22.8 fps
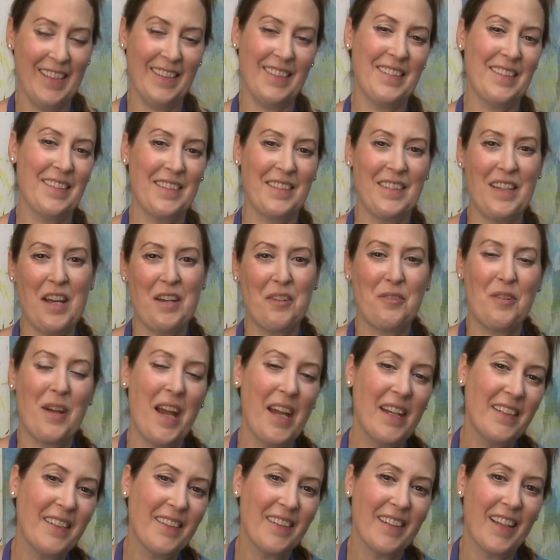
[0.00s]
This is
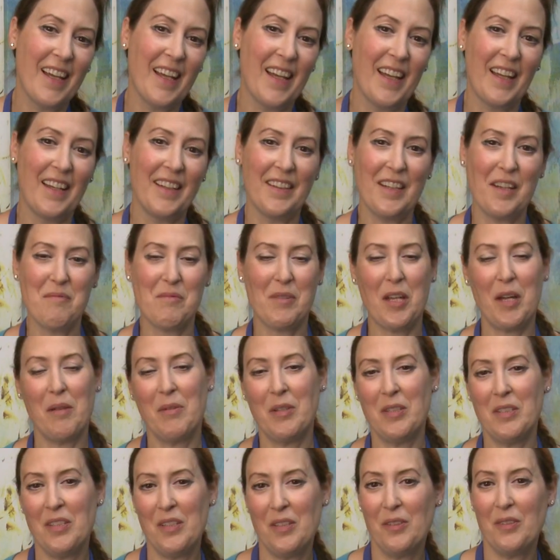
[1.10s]
Docride, and I'm
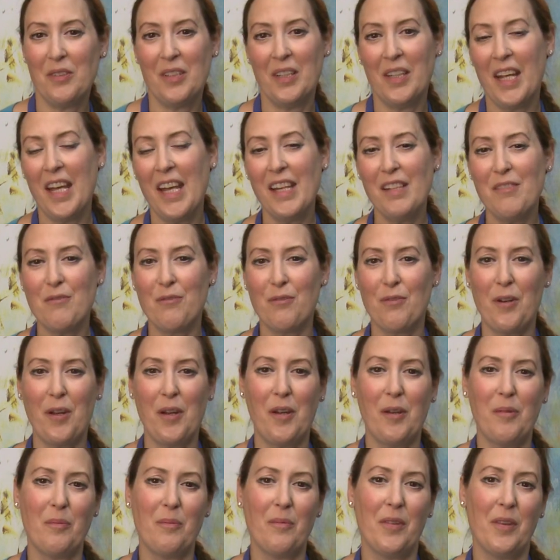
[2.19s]
coming to you today
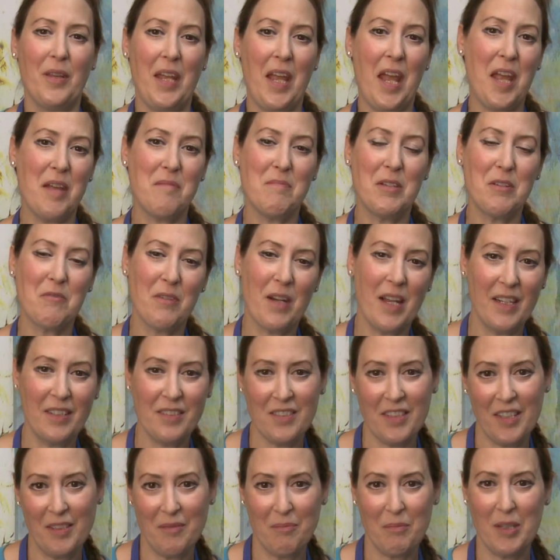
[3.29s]
from the AB
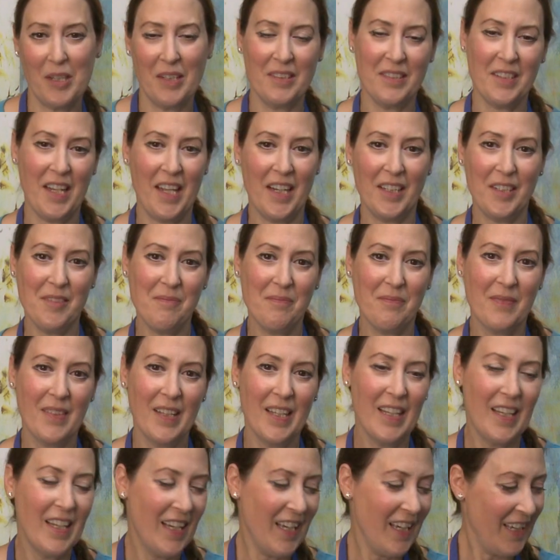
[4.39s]
Ranch in Montana,
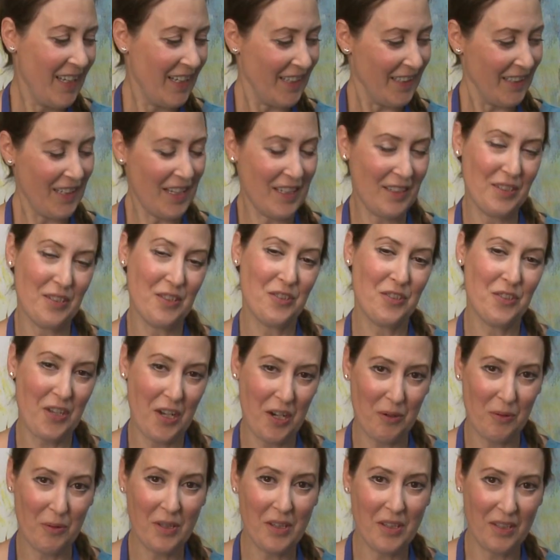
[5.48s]
and I'd like to
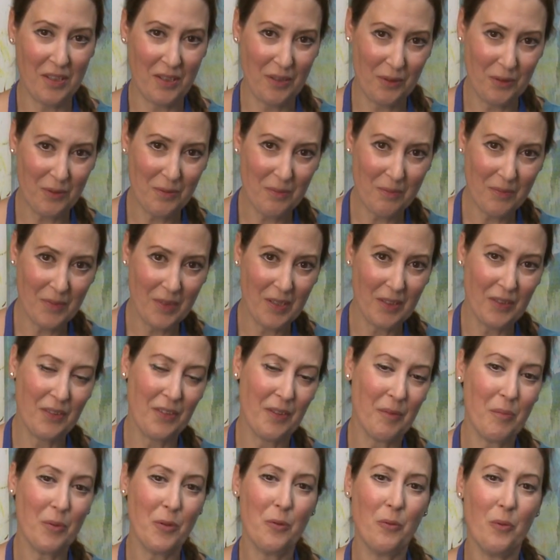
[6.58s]
share with you a
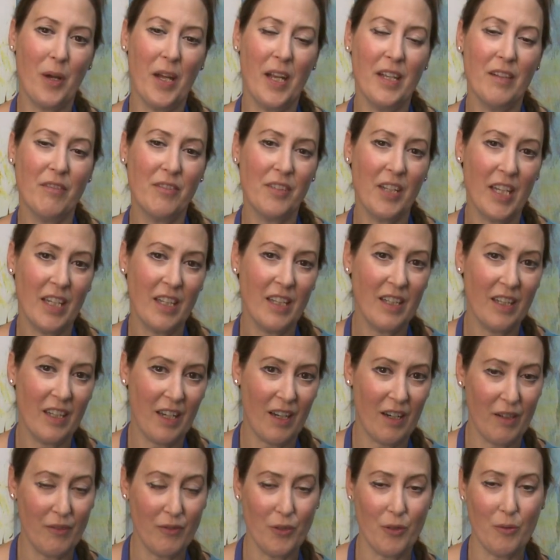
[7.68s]
simple way of taking
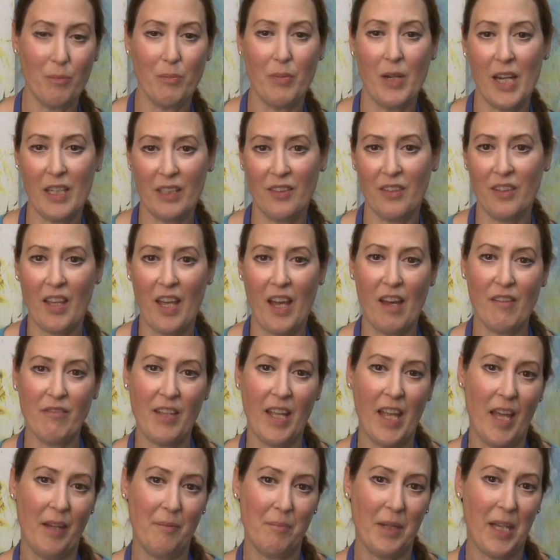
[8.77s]
care of your box calf
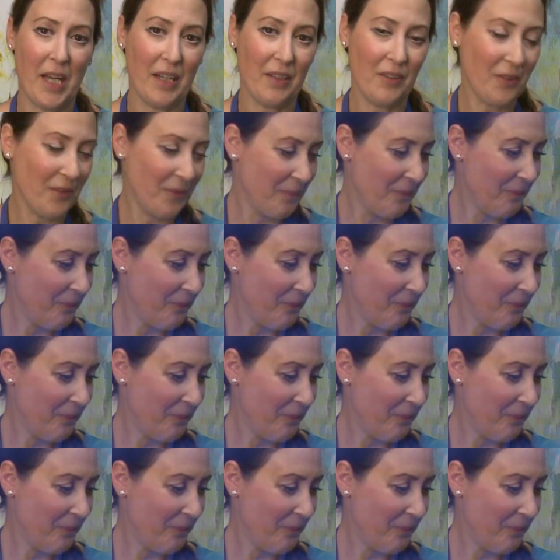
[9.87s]
handbags.